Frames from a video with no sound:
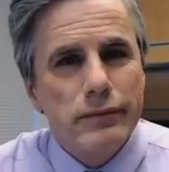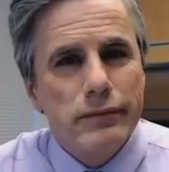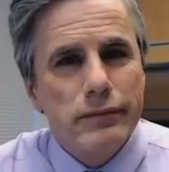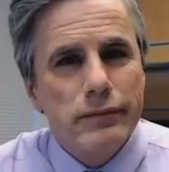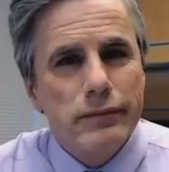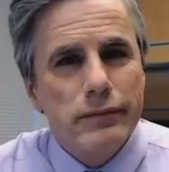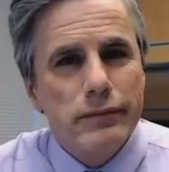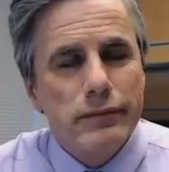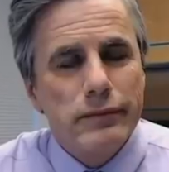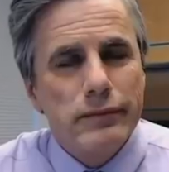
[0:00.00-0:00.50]

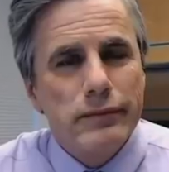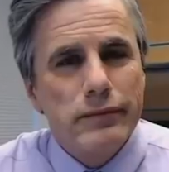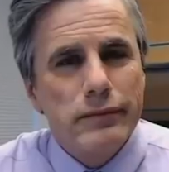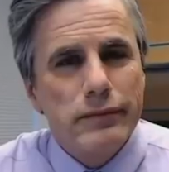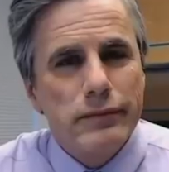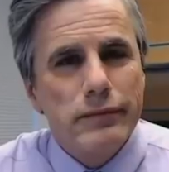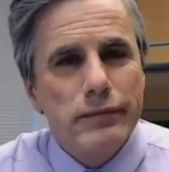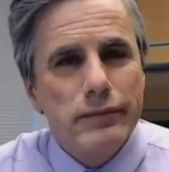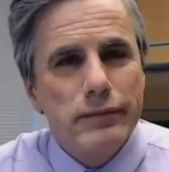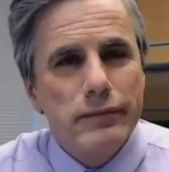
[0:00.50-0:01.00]

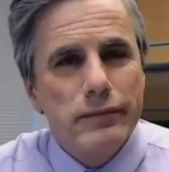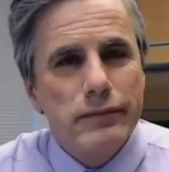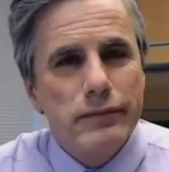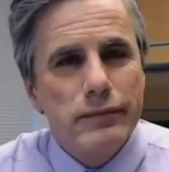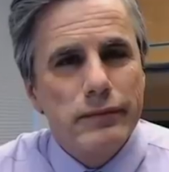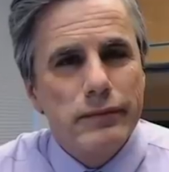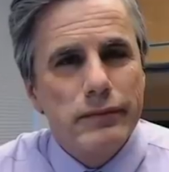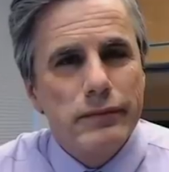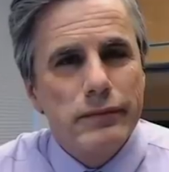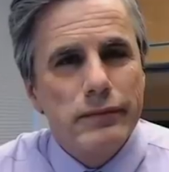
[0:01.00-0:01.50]

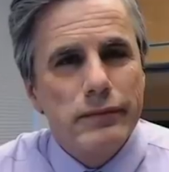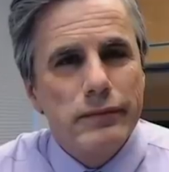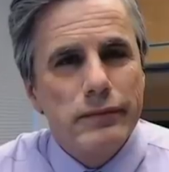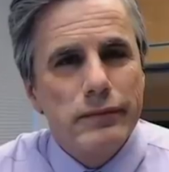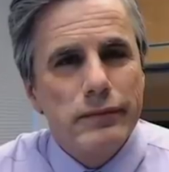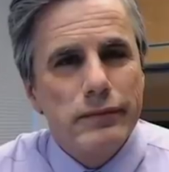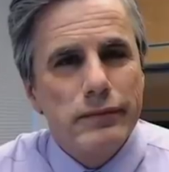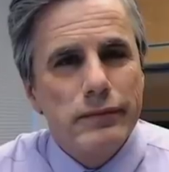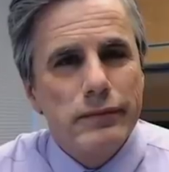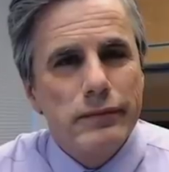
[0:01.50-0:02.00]

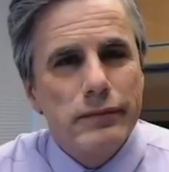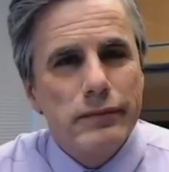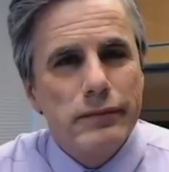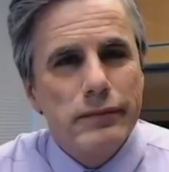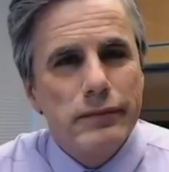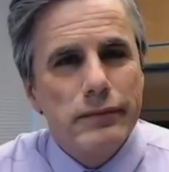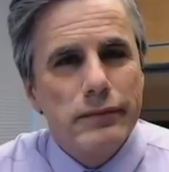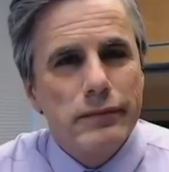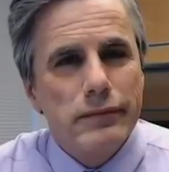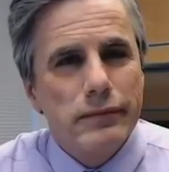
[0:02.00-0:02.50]

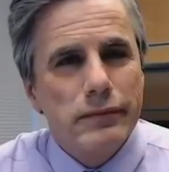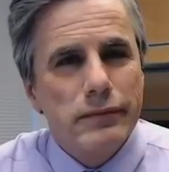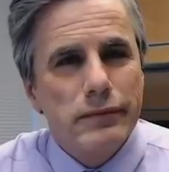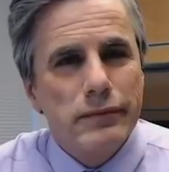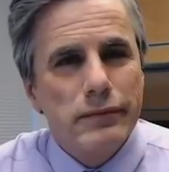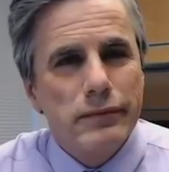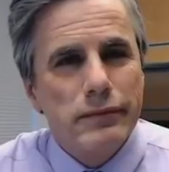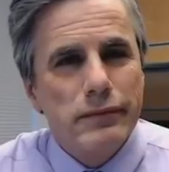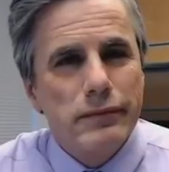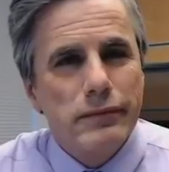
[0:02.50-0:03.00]

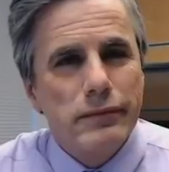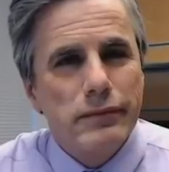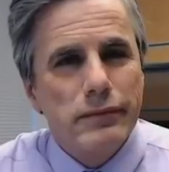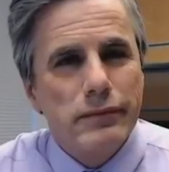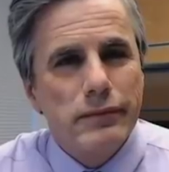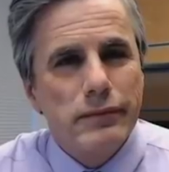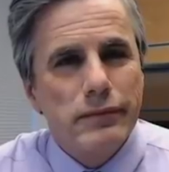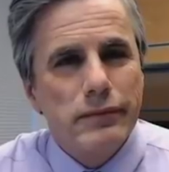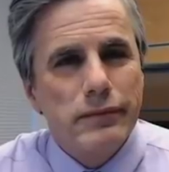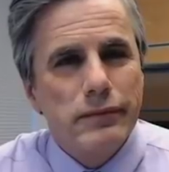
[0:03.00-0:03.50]

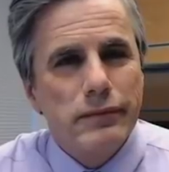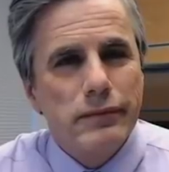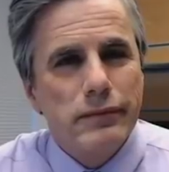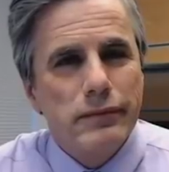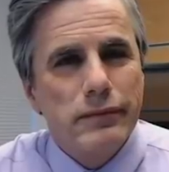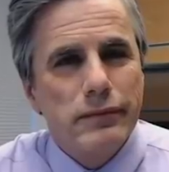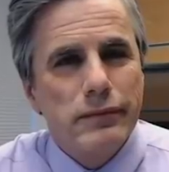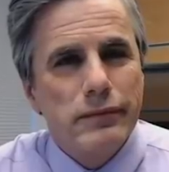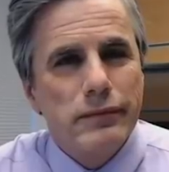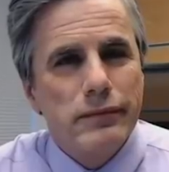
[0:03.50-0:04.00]

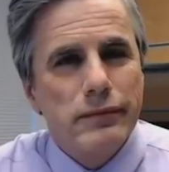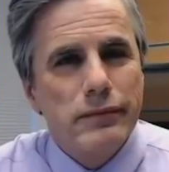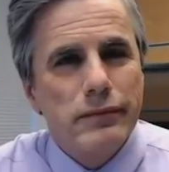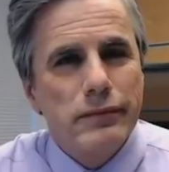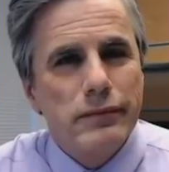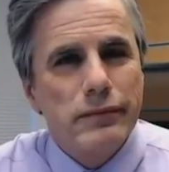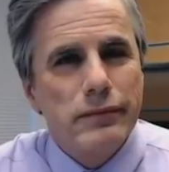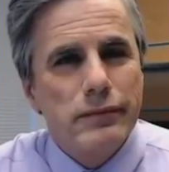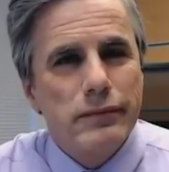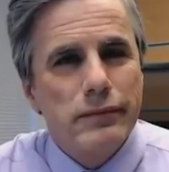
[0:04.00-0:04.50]

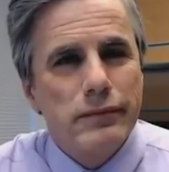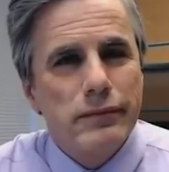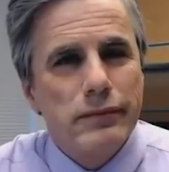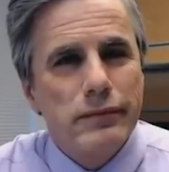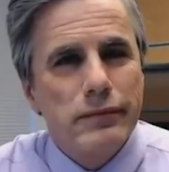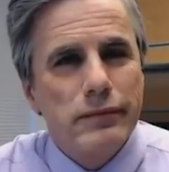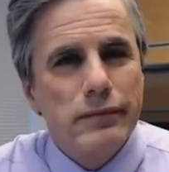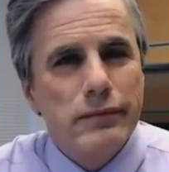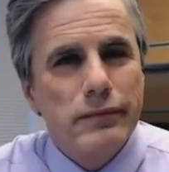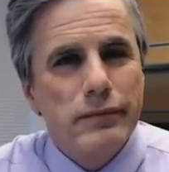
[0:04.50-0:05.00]

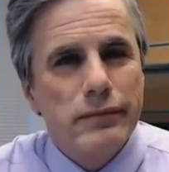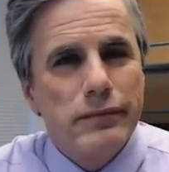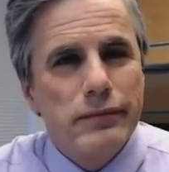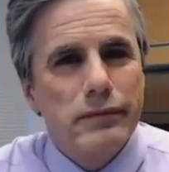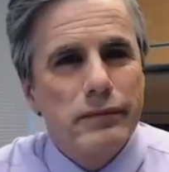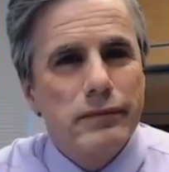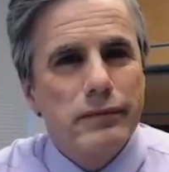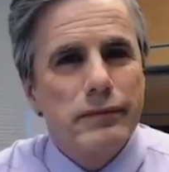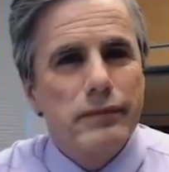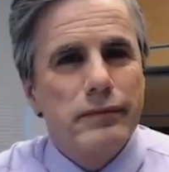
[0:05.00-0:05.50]

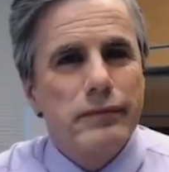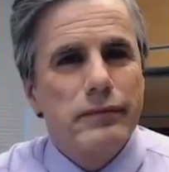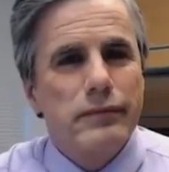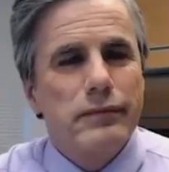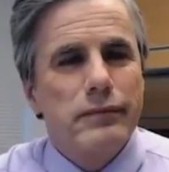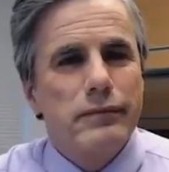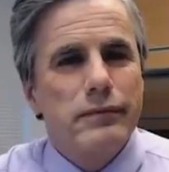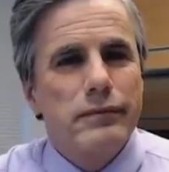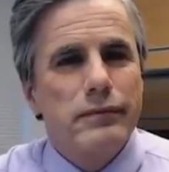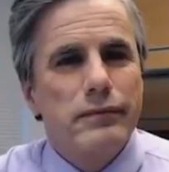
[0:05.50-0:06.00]
No words are spoken by the person on screen.